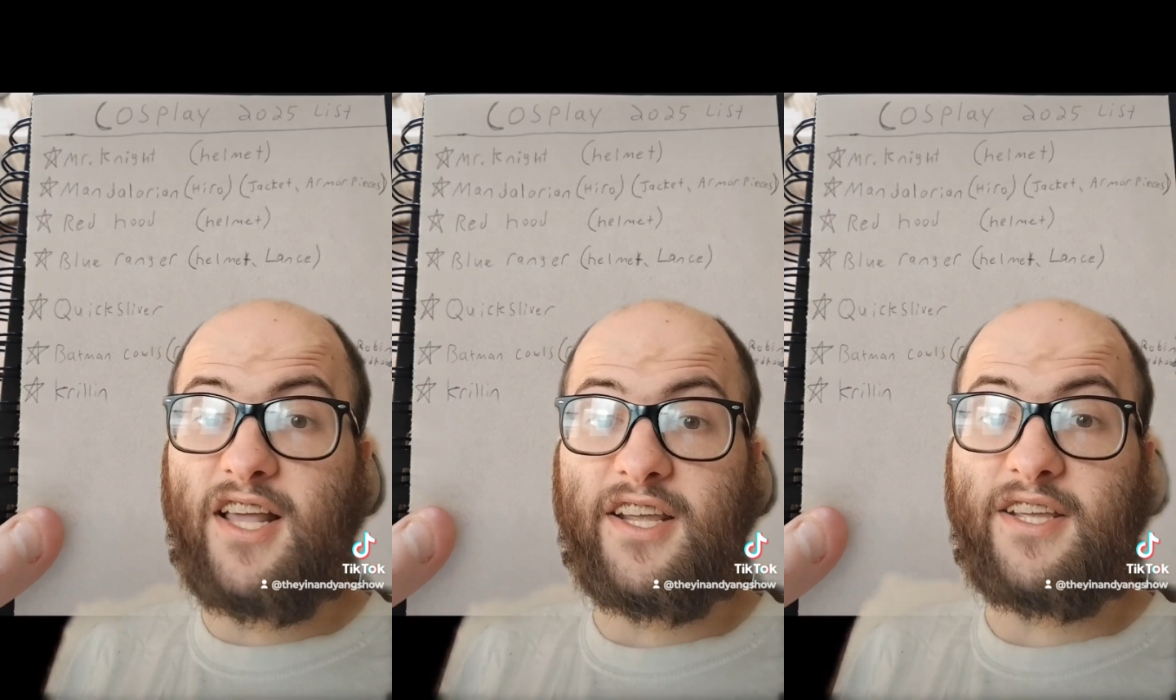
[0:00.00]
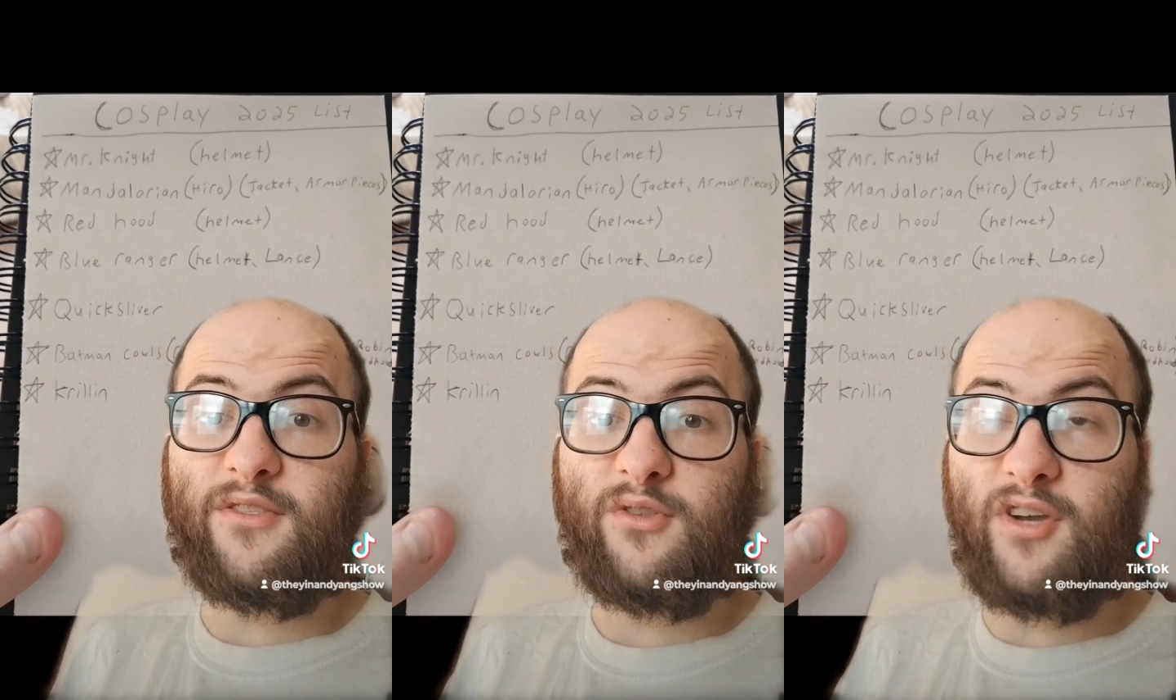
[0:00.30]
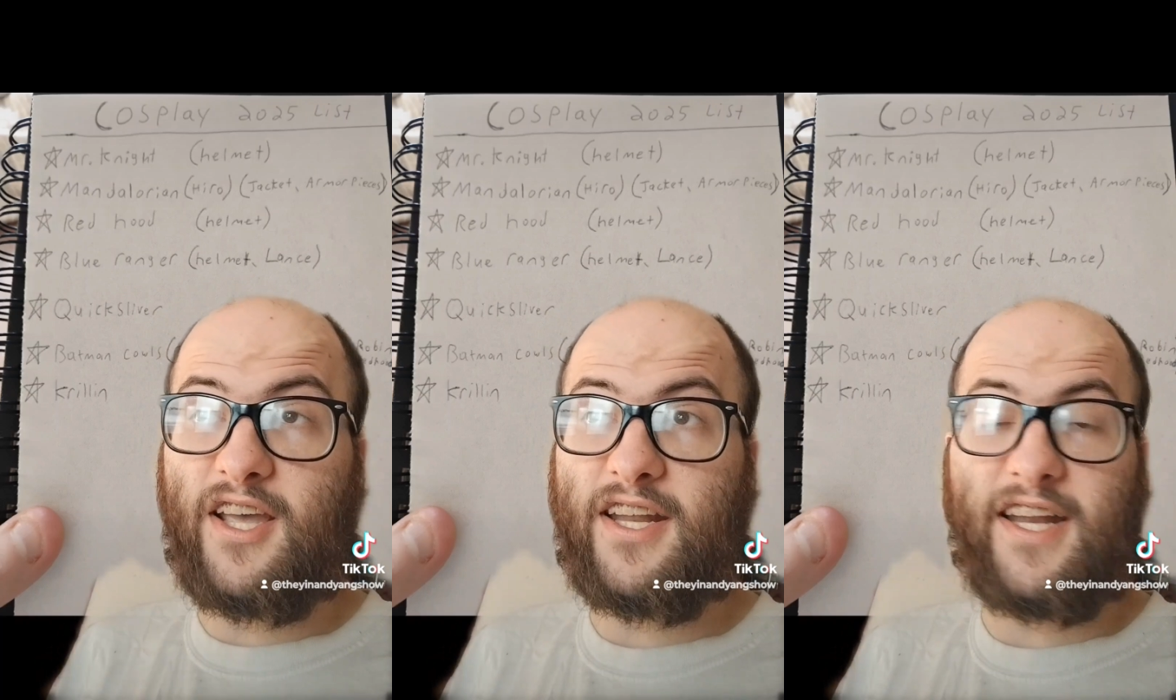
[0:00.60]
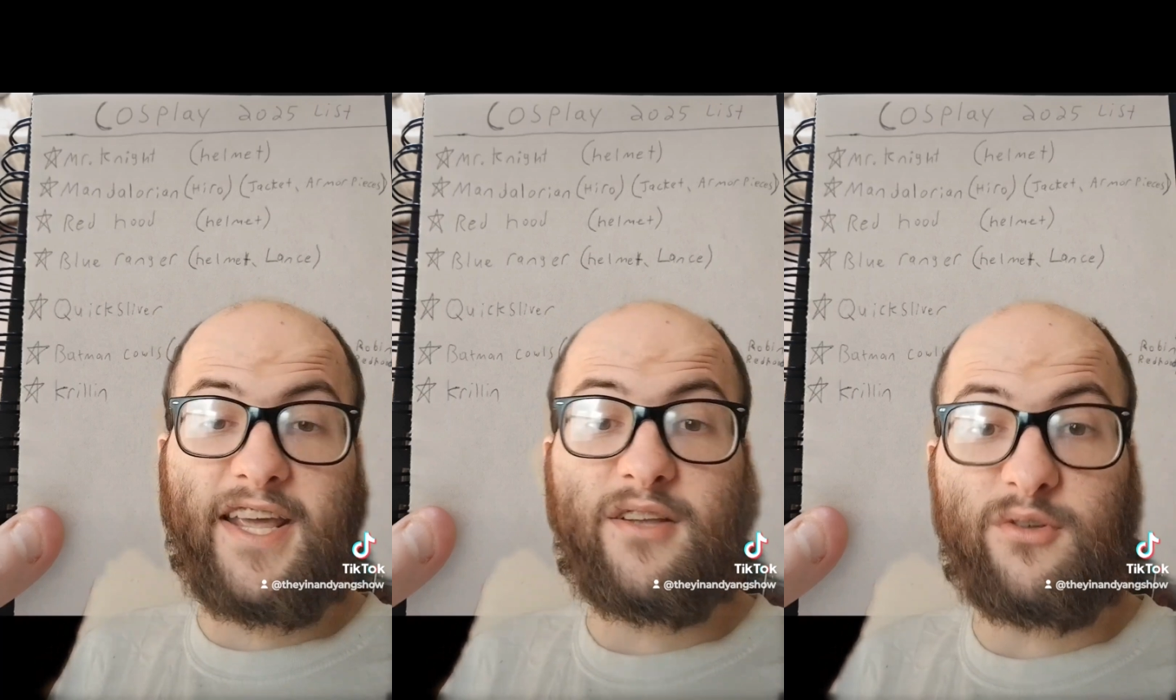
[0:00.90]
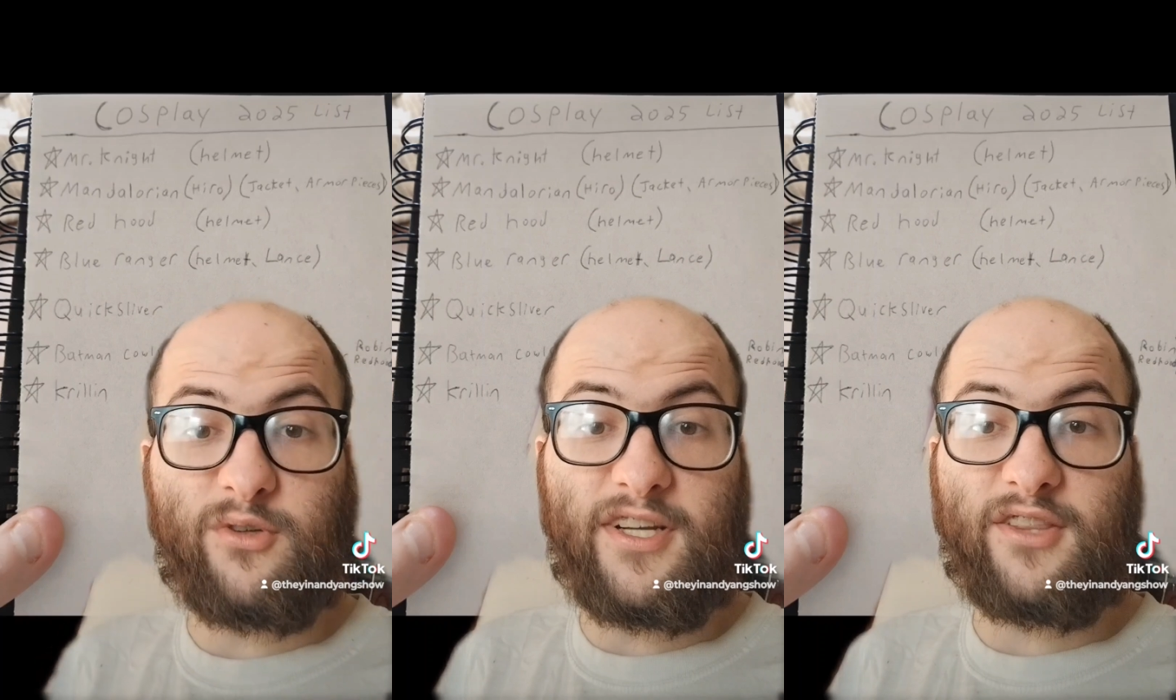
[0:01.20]
alien threat, an
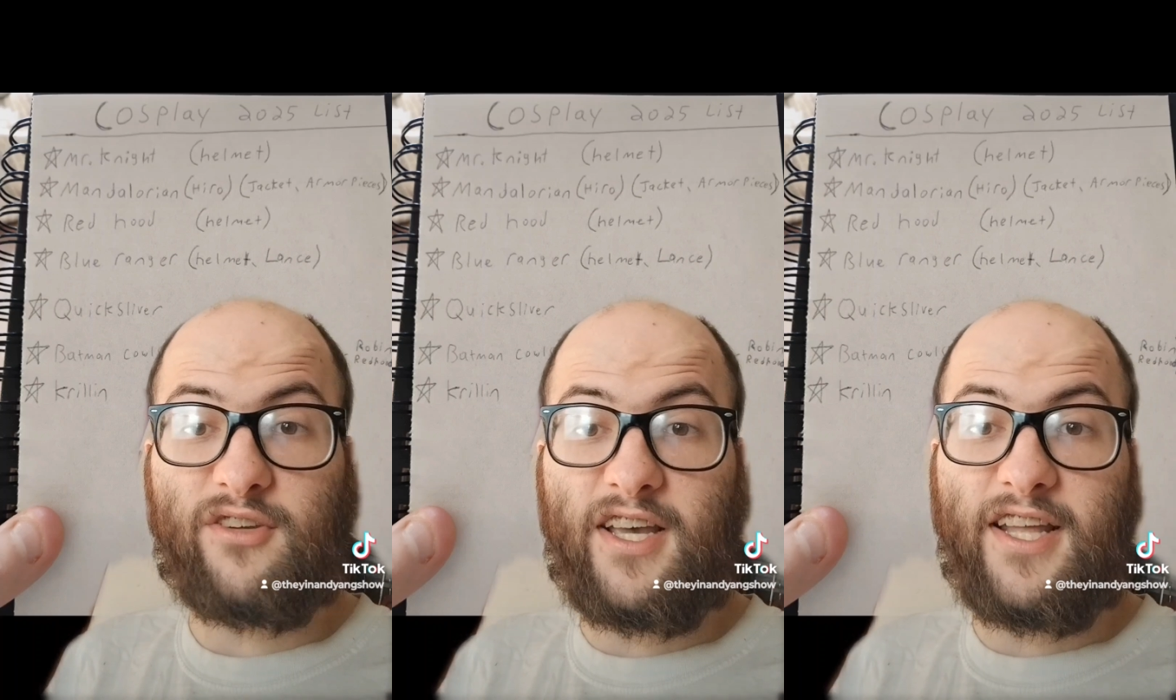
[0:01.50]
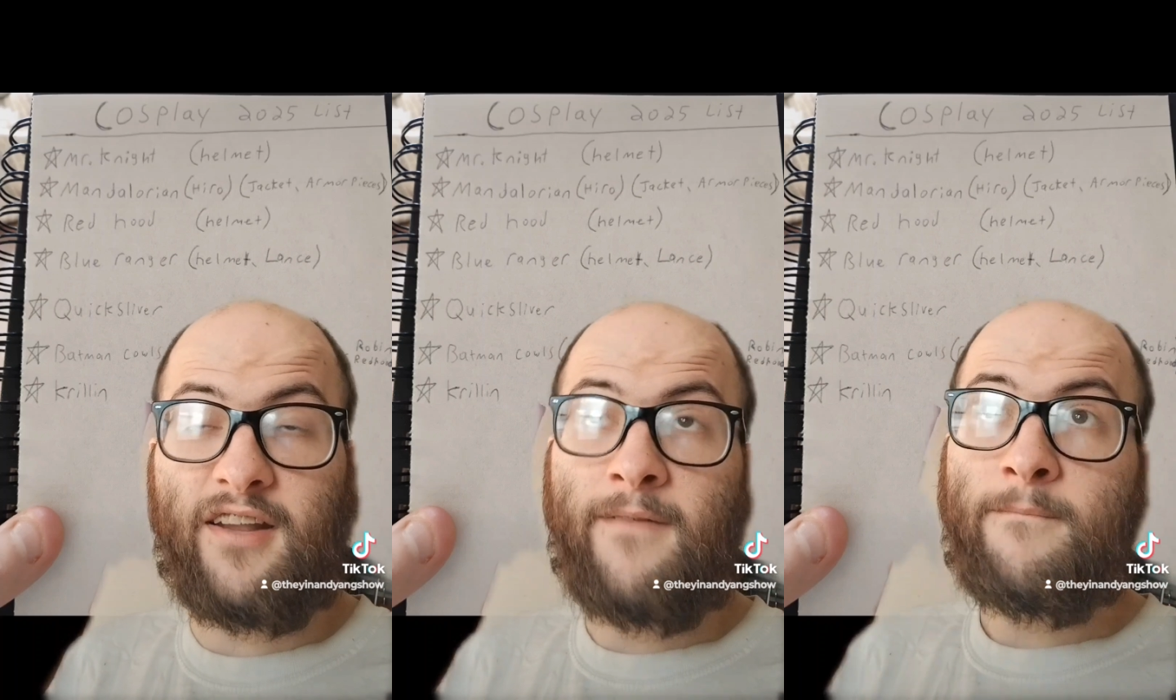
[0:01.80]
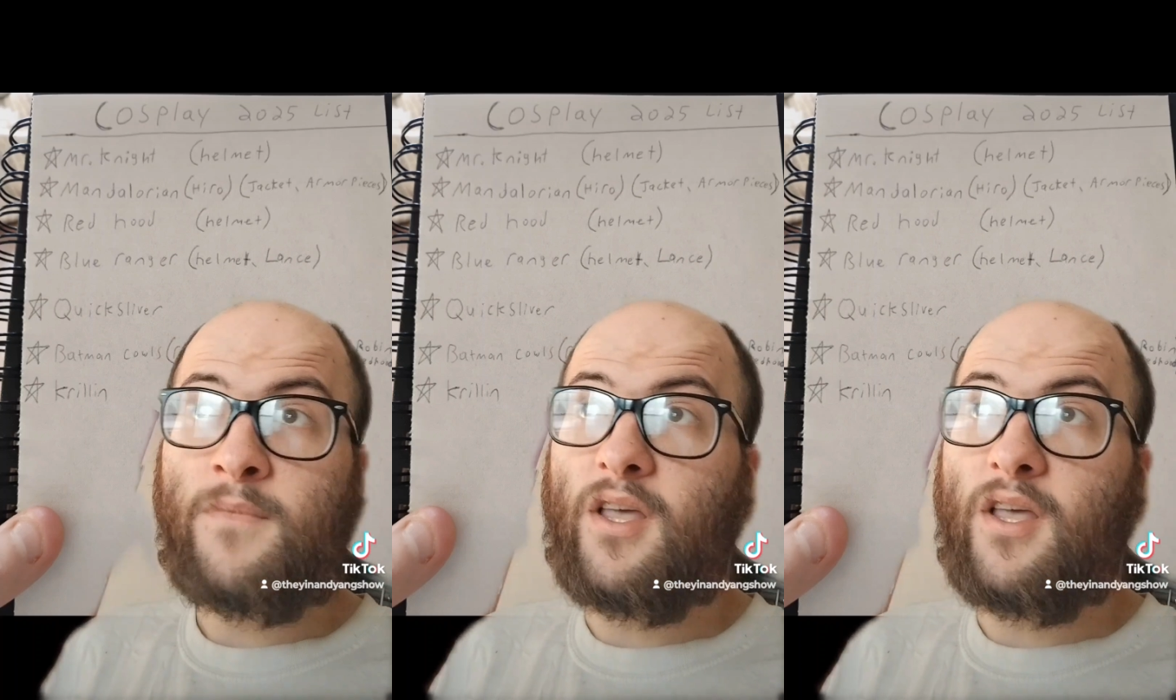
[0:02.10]
android threat,